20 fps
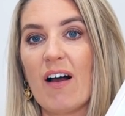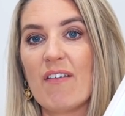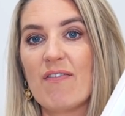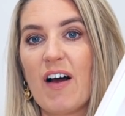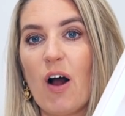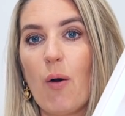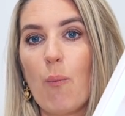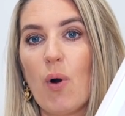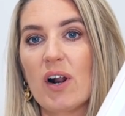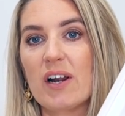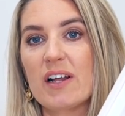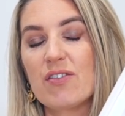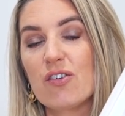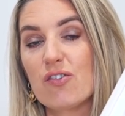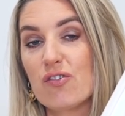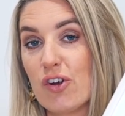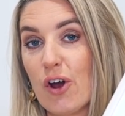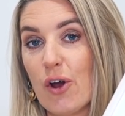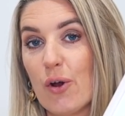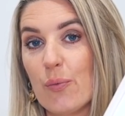found one in the
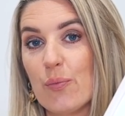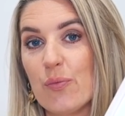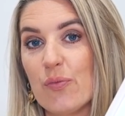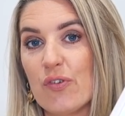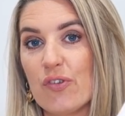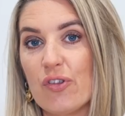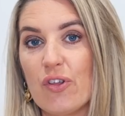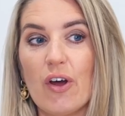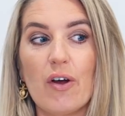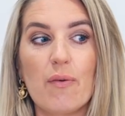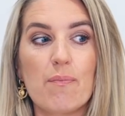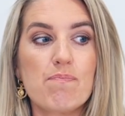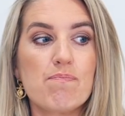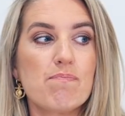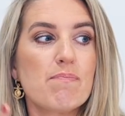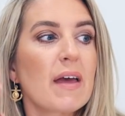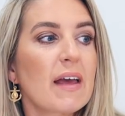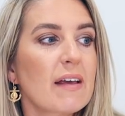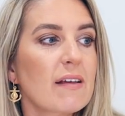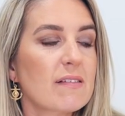tones that
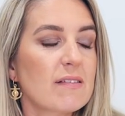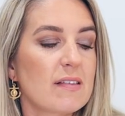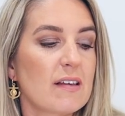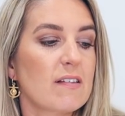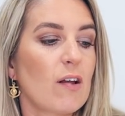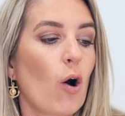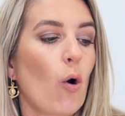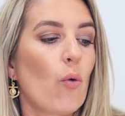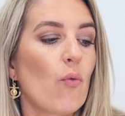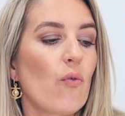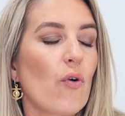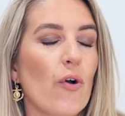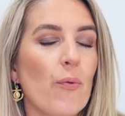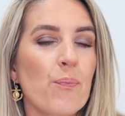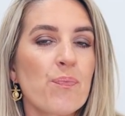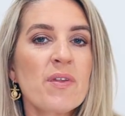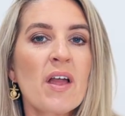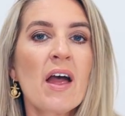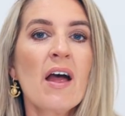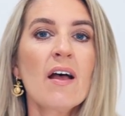mix this whole
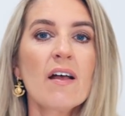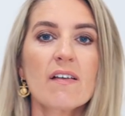room.